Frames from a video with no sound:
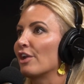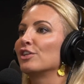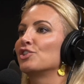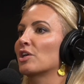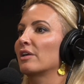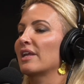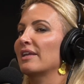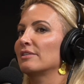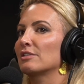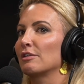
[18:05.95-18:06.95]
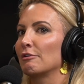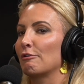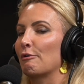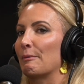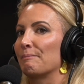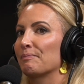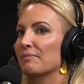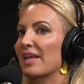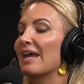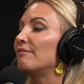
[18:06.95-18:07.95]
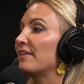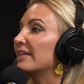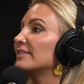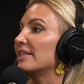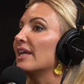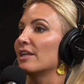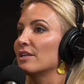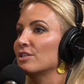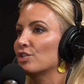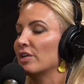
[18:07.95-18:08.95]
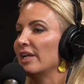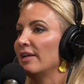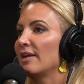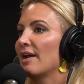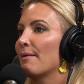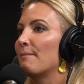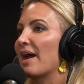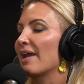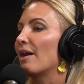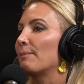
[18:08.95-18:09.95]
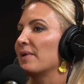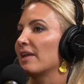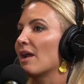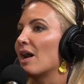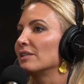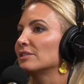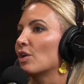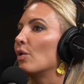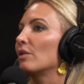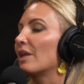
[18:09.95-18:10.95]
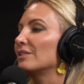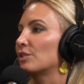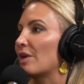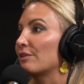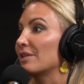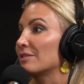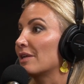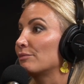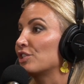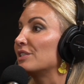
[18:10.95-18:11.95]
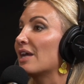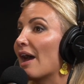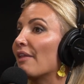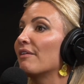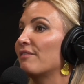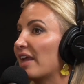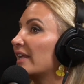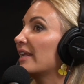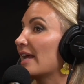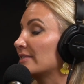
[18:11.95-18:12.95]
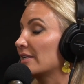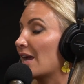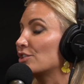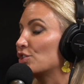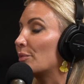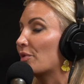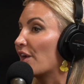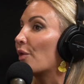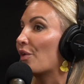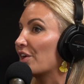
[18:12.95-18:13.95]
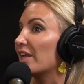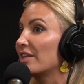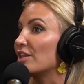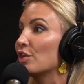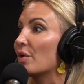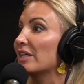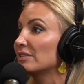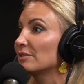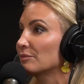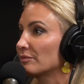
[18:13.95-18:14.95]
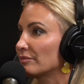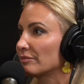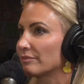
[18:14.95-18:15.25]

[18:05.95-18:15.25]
on a journey to advance the industry by helping us coalesce around consumption to elevate it as a national priority in the U.S.